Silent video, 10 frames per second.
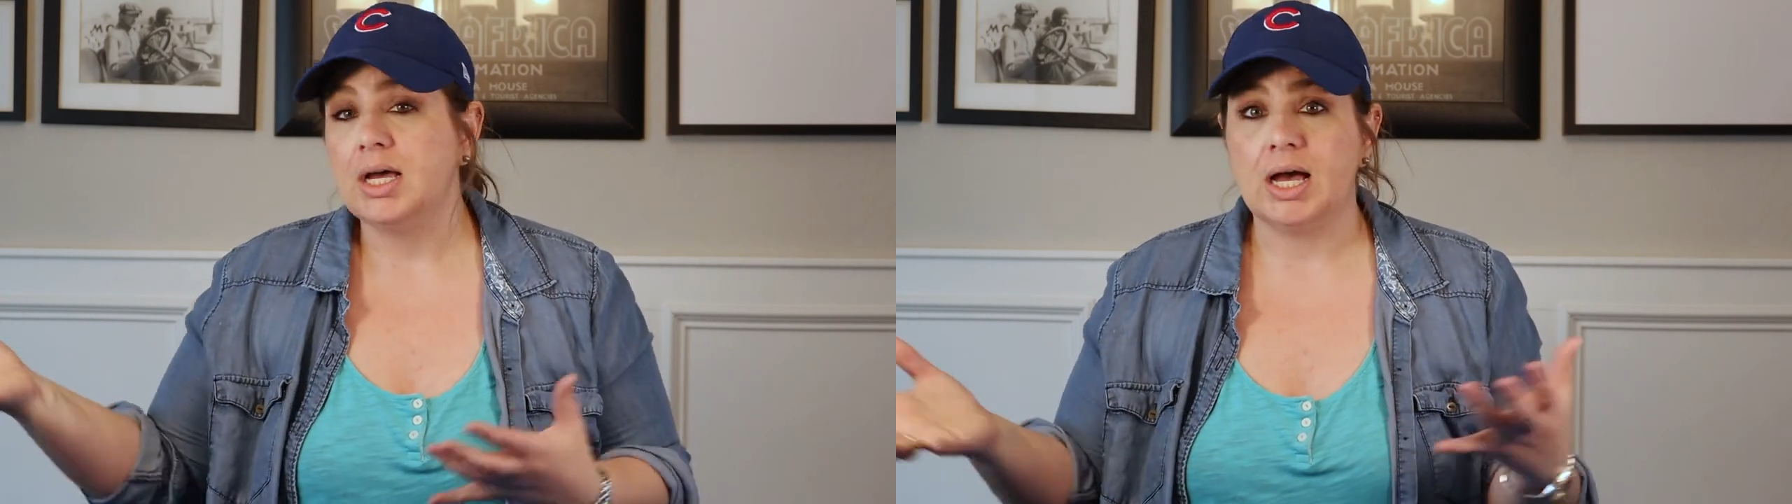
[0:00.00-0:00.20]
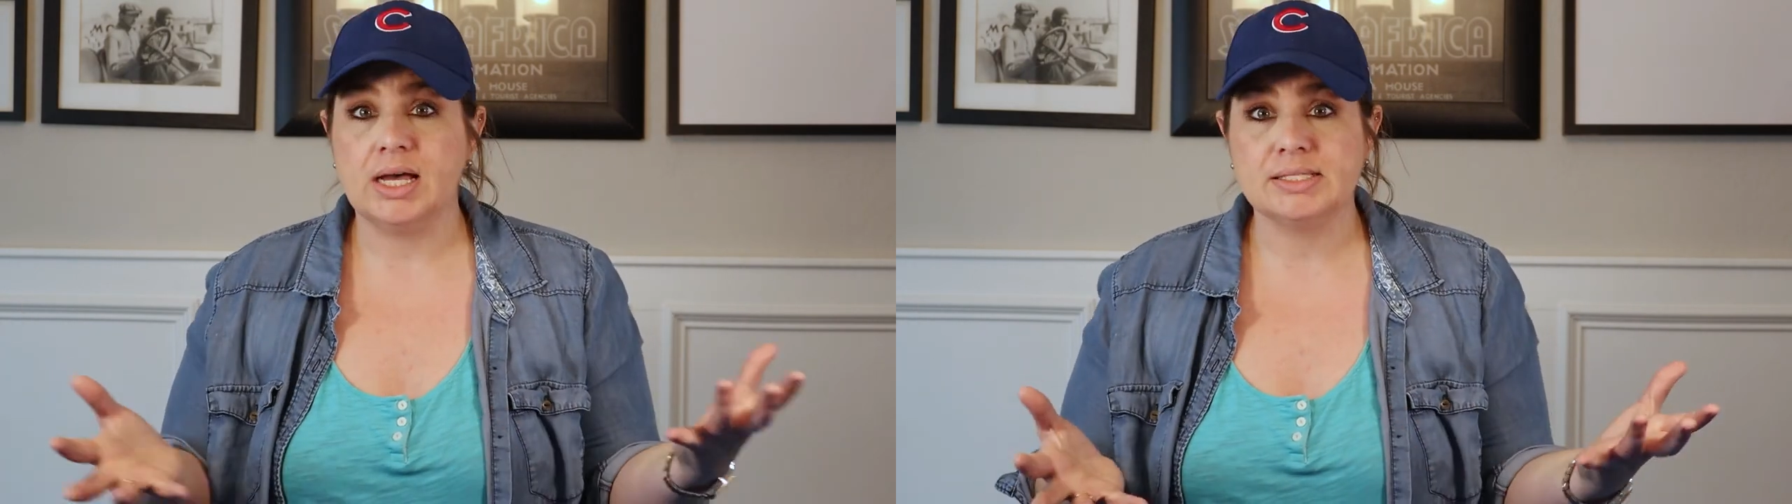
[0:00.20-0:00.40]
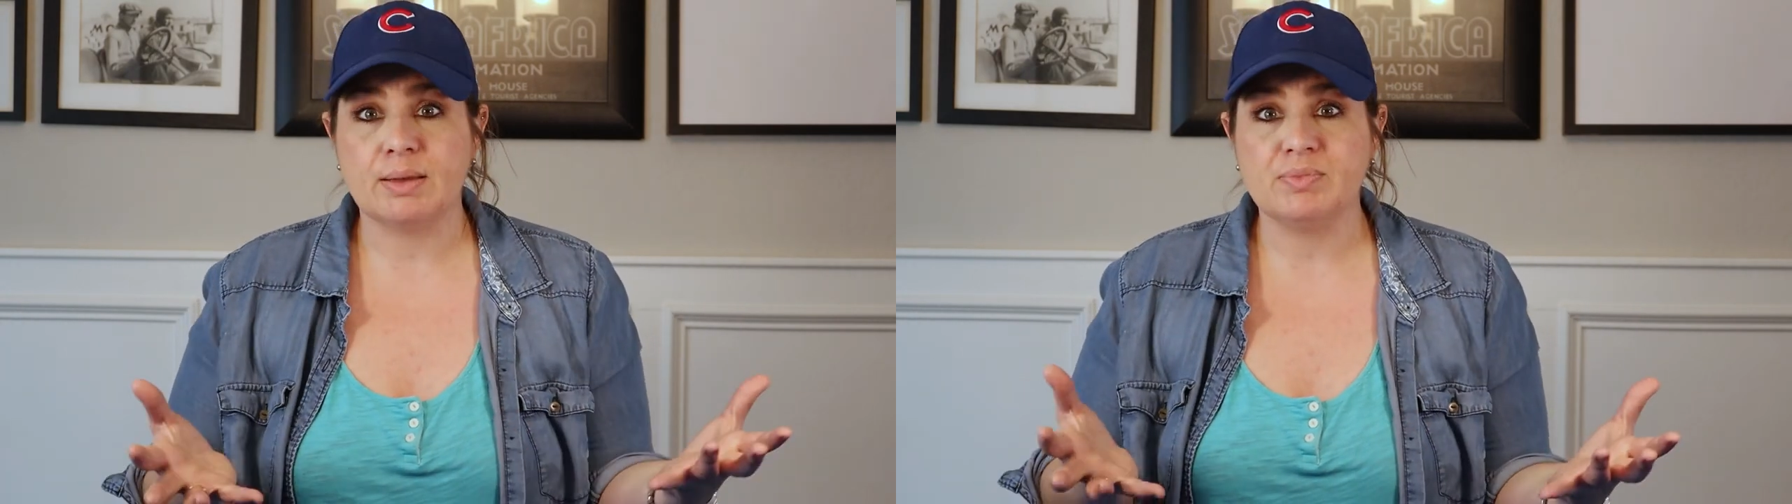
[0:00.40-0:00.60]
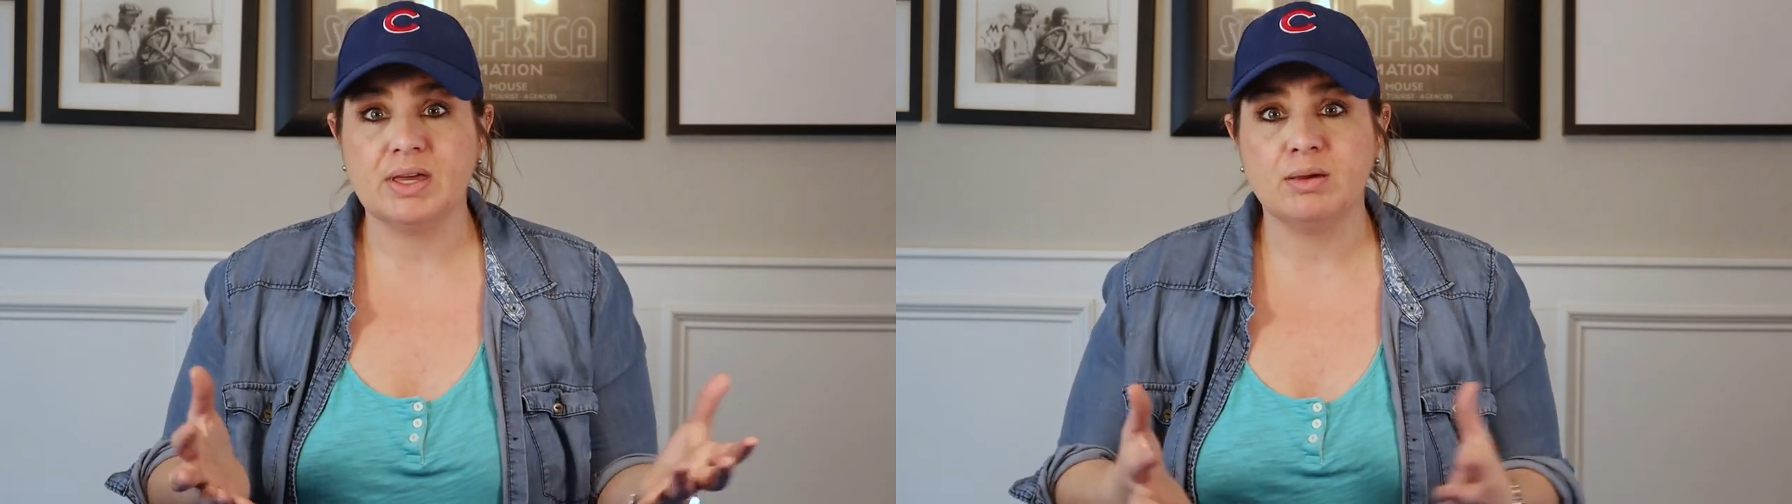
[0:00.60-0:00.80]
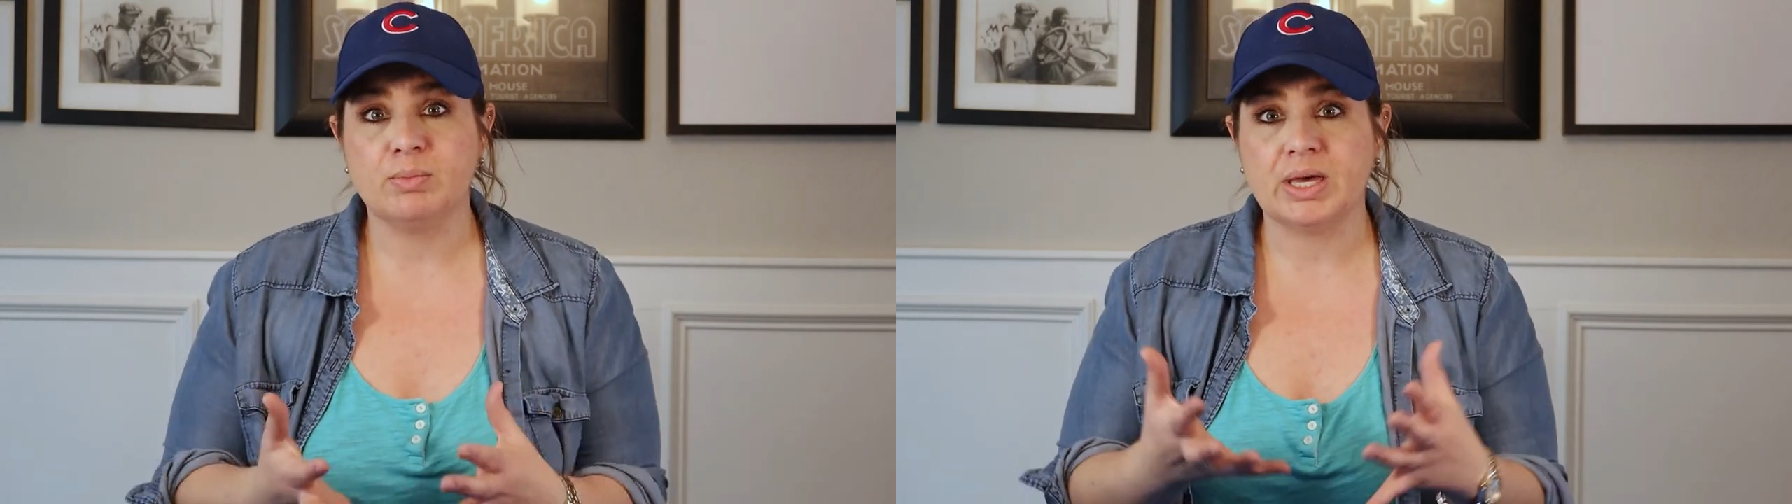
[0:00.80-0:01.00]
uh,
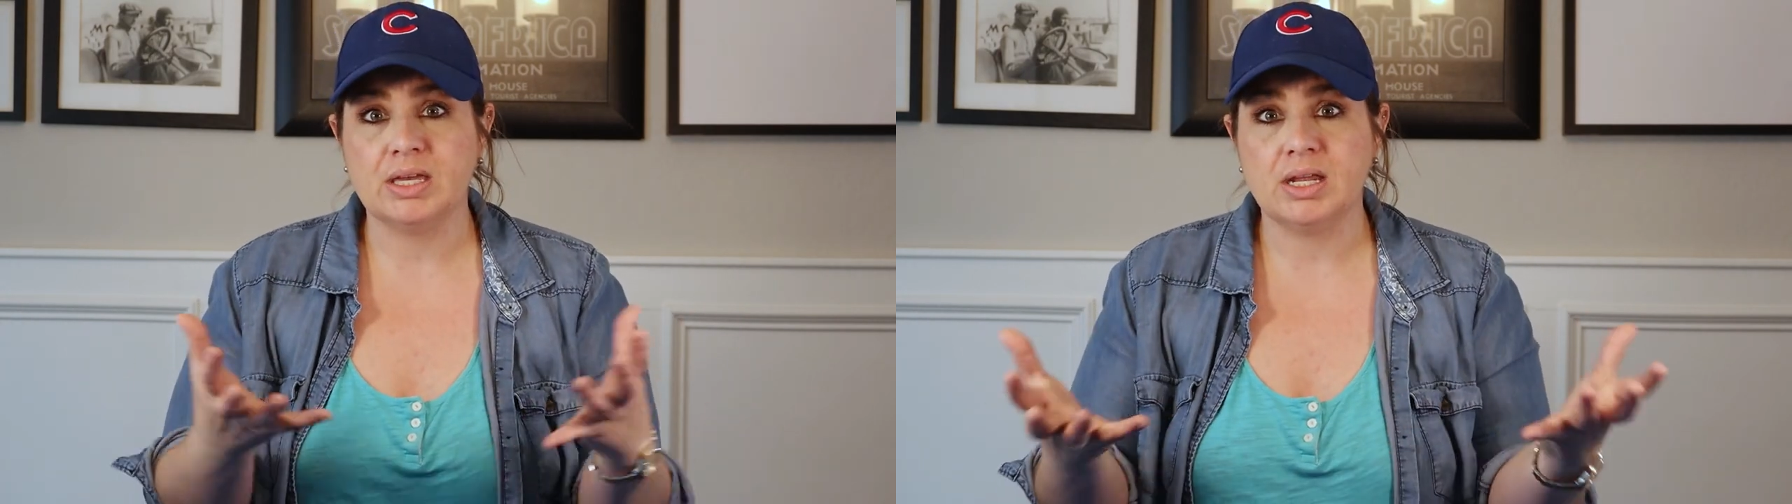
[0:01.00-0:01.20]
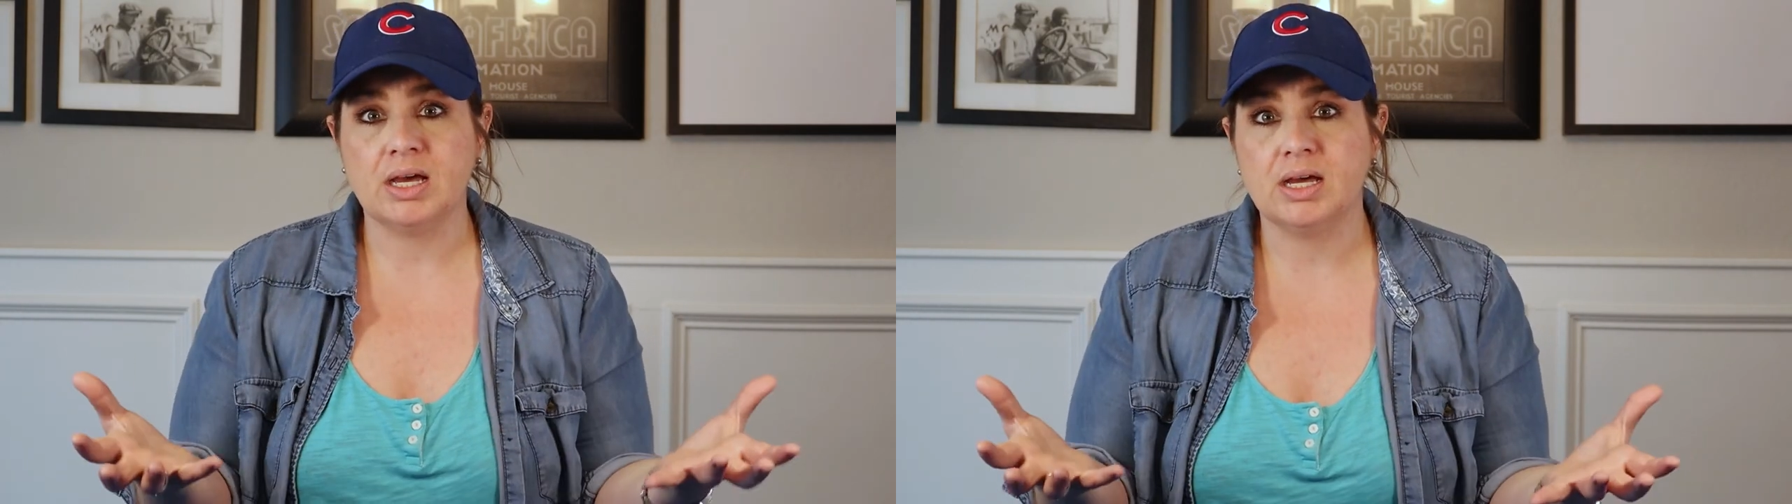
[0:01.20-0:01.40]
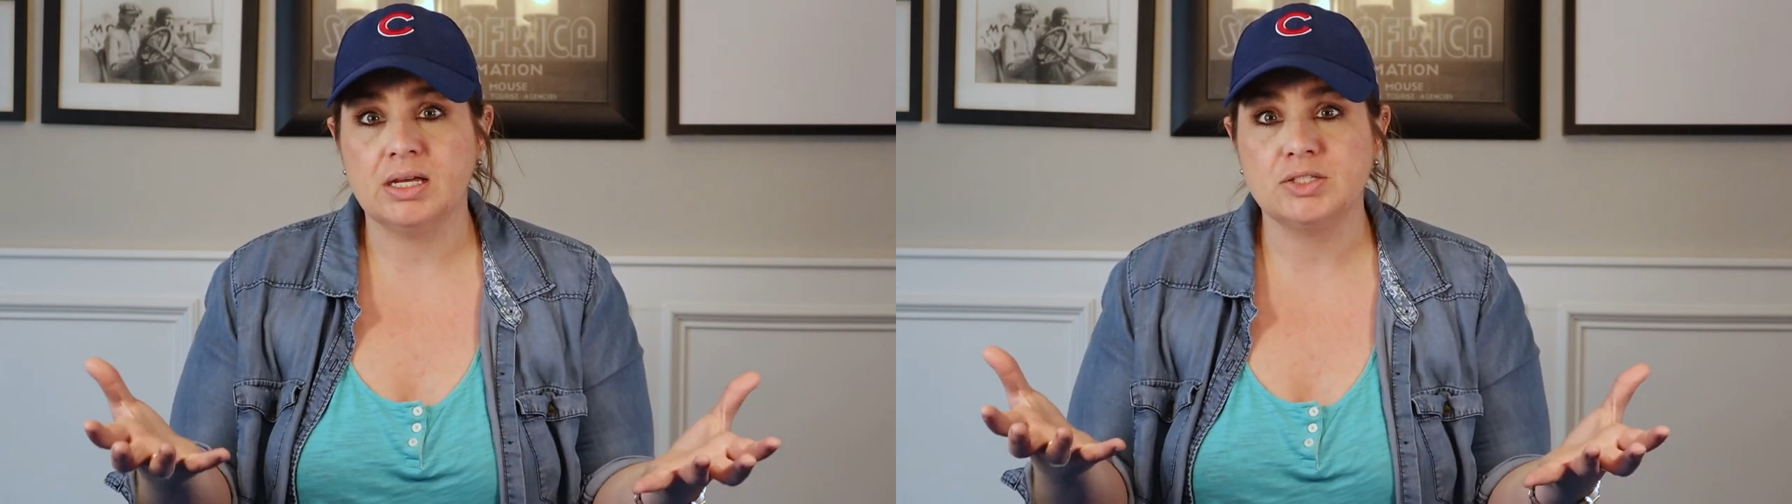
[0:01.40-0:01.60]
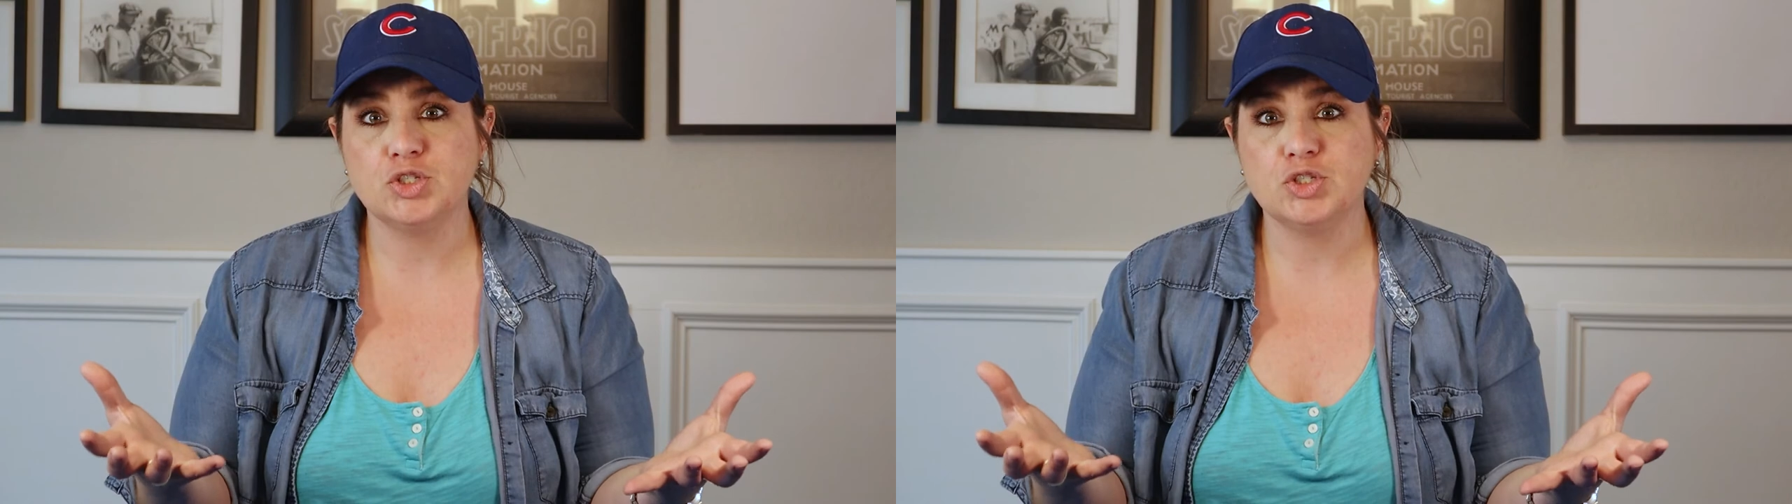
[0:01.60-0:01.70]
something, but uh,